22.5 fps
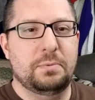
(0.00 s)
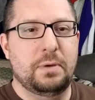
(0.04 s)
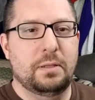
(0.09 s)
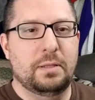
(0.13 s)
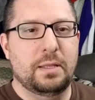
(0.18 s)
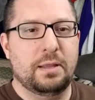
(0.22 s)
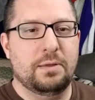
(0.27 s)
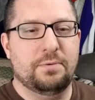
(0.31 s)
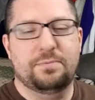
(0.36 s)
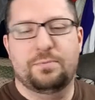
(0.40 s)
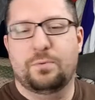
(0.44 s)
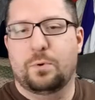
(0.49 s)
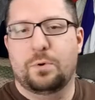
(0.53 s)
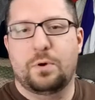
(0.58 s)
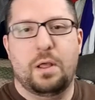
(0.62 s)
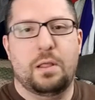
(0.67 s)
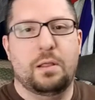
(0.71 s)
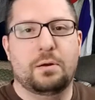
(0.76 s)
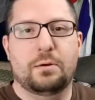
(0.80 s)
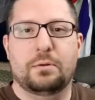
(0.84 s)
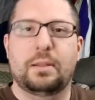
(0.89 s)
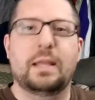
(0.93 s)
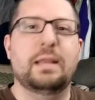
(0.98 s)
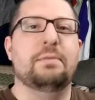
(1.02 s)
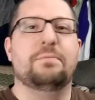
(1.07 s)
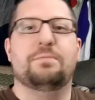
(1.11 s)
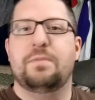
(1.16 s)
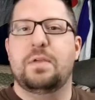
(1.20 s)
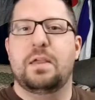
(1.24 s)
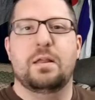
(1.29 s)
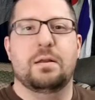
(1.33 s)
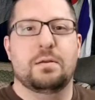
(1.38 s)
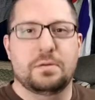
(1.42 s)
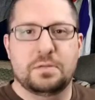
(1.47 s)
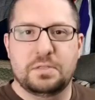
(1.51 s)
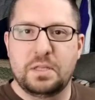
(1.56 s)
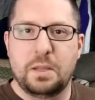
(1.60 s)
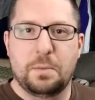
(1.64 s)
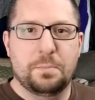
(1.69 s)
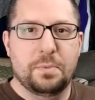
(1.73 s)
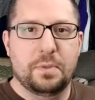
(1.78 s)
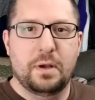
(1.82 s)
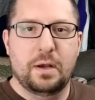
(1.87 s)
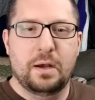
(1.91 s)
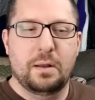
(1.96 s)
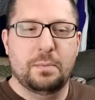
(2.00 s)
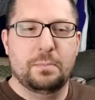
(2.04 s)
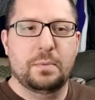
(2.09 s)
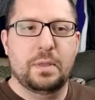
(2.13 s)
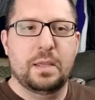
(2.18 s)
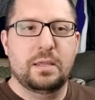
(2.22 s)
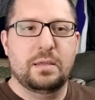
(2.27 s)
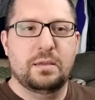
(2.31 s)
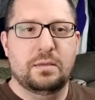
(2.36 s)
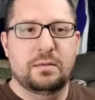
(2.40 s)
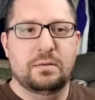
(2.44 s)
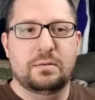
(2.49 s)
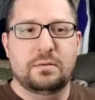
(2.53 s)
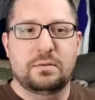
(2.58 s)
about like a $4 late fee or something, and I'm like,